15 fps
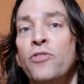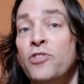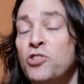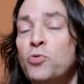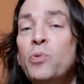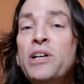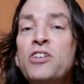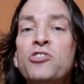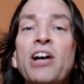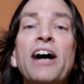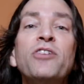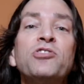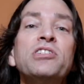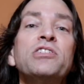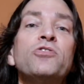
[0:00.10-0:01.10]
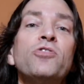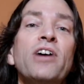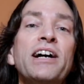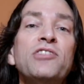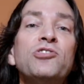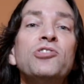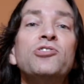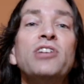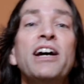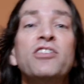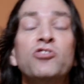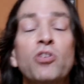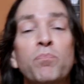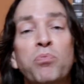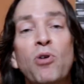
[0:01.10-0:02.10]
The Swedish housing crisis
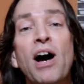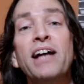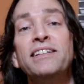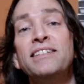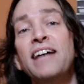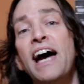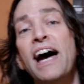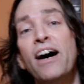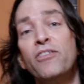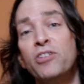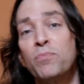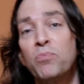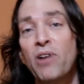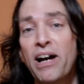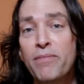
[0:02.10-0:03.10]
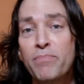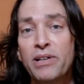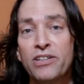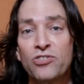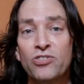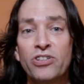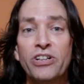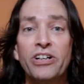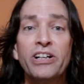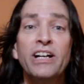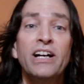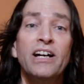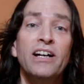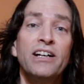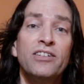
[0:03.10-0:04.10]
has brought down the Prime Minister.
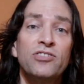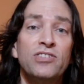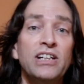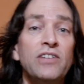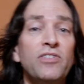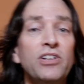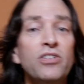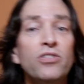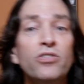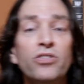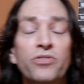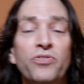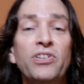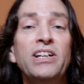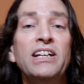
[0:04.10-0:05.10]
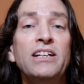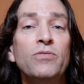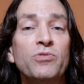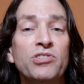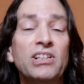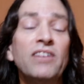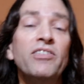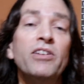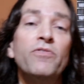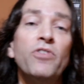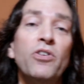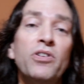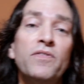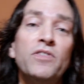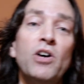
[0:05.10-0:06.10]
Stephen Löfven was given a
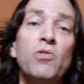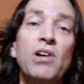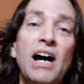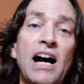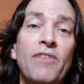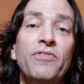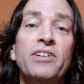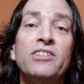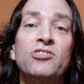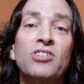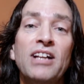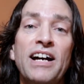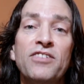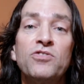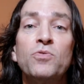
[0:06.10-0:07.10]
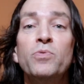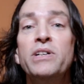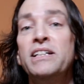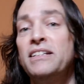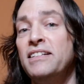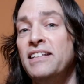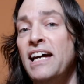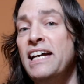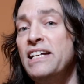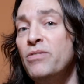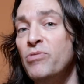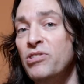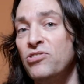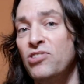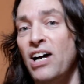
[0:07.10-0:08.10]
vote of no confidence last week. Today he
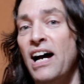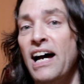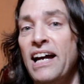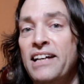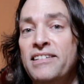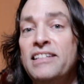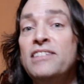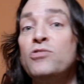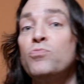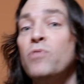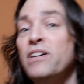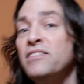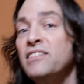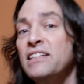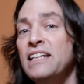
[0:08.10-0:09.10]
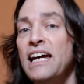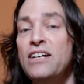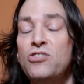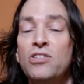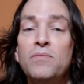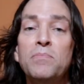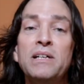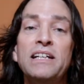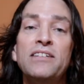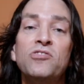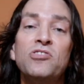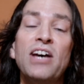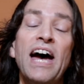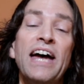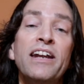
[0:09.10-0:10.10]
resigned. His resignation
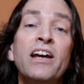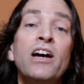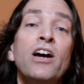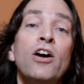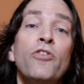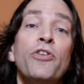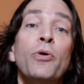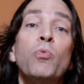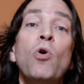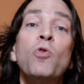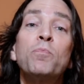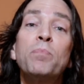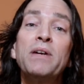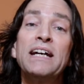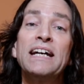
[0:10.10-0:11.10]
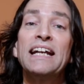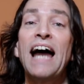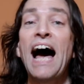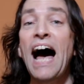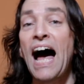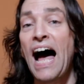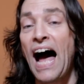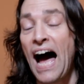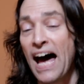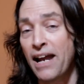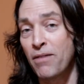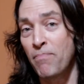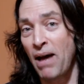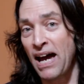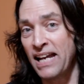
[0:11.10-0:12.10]
means that there won't be an
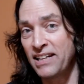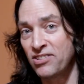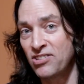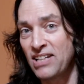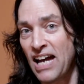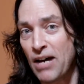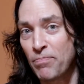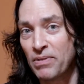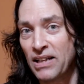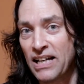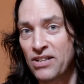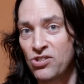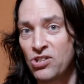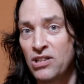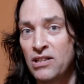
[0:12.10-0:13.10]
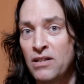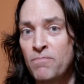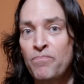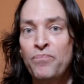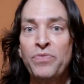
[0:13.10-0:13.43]
automatic snap election,